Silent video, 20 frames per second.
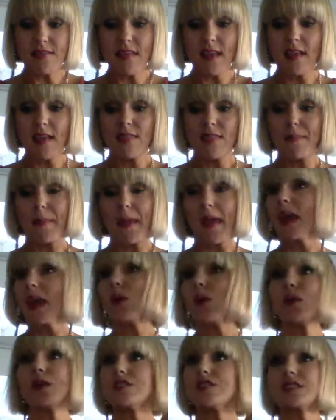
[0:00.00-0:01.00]
and then the
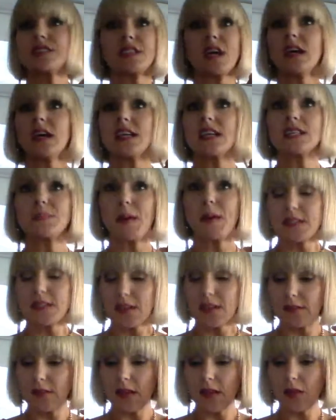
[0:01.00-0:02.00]
bank would just
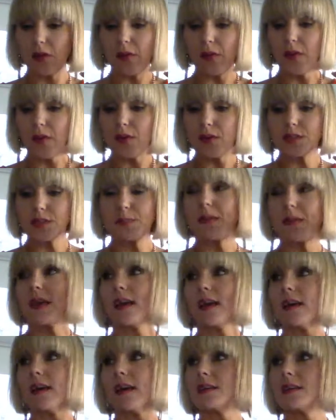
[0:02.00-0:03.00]
unexpectedly close
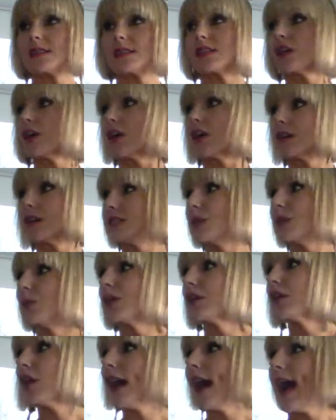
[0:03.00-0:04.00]
because the currency
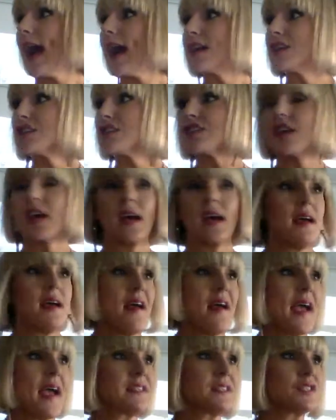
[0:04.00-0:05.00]
would crash,
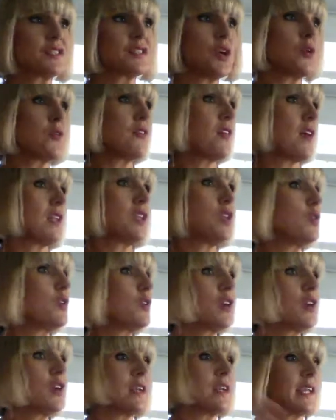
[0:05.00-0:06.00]
and so then you
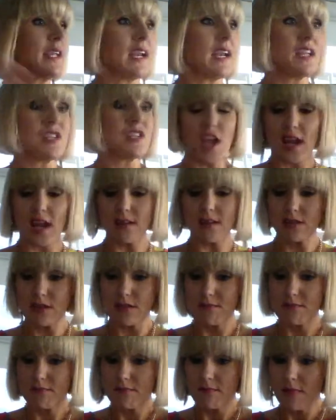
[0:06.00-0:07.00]
couldn't get any change.
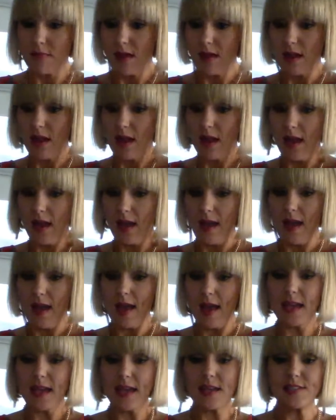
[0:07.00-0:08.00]

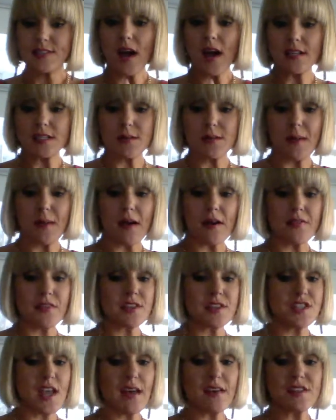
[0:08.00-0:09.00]
He talked
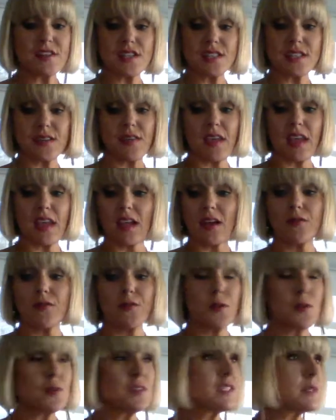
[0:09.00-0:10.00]
about the challenges of
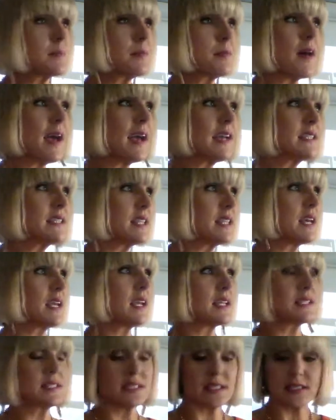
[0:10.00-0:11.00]
getting food supplies
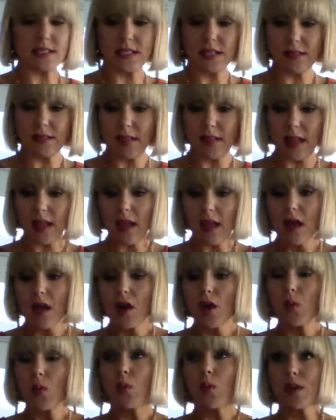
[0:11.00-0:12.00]
that consistently
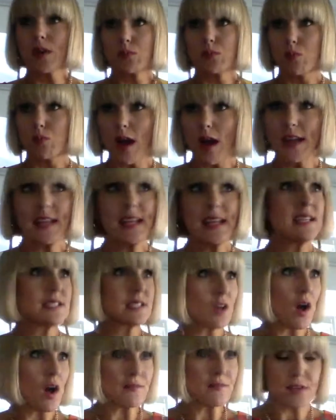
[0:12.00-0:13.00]
would run his
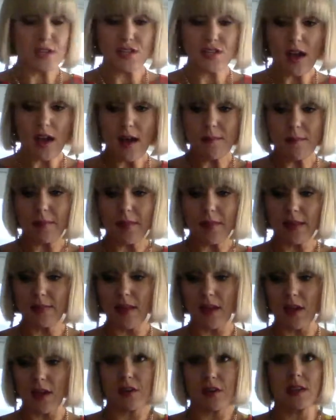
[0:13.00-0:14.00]
coffee shop, like
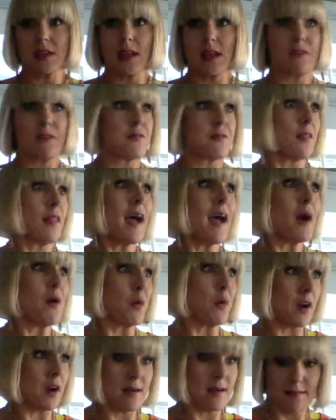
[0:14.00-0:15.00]
they couldn't get
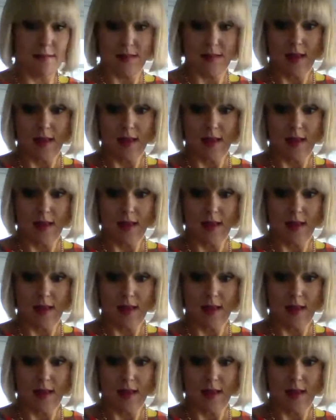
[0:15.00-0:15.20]
flour